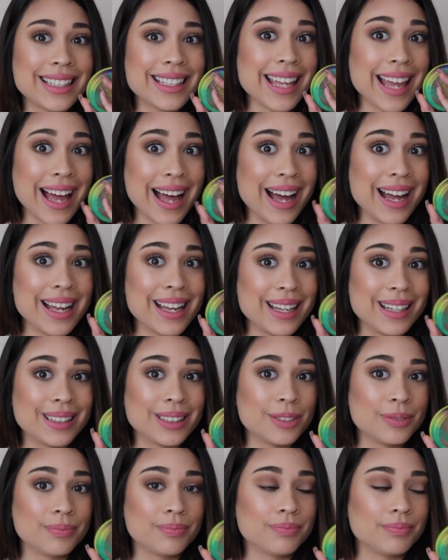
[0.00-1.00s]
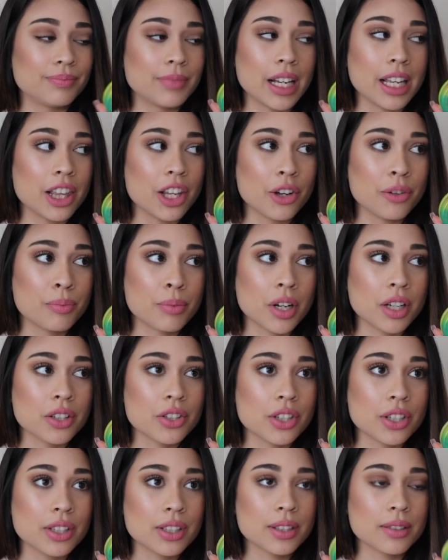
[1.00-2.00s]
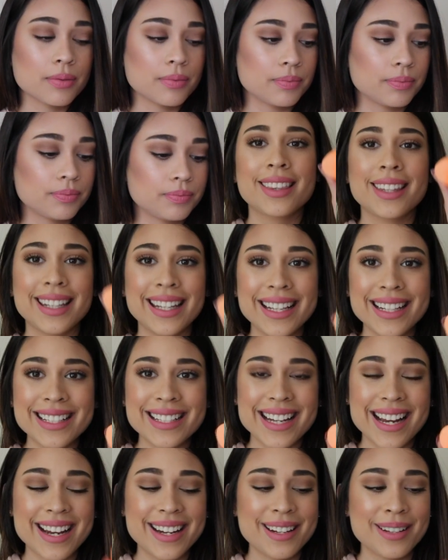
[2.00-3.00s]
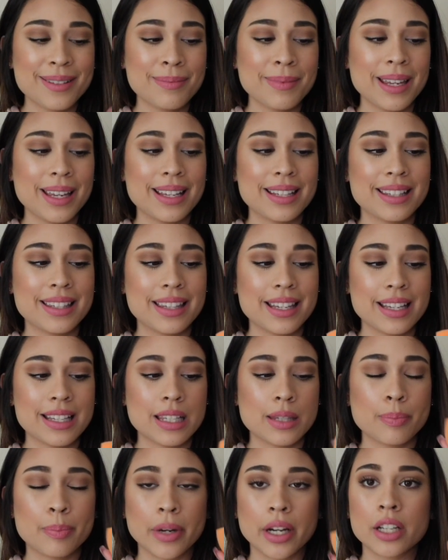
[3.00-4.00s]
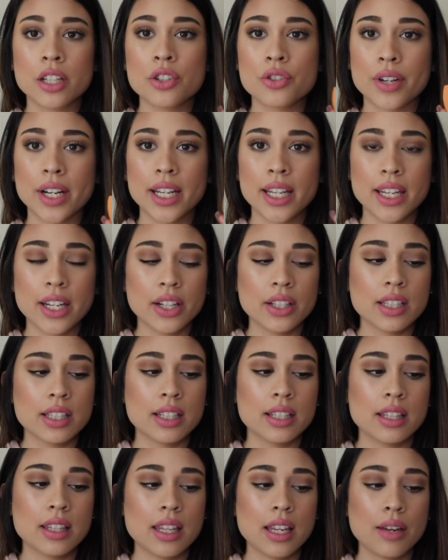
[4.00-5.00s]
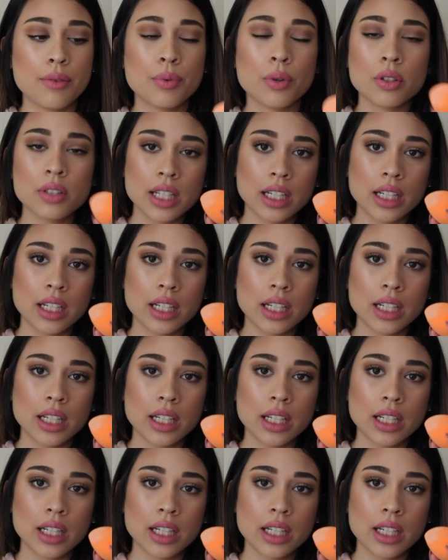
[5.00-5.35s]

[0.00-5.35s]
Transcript: yeah, I love bronzers. The next item is this sponge right here. This is the Real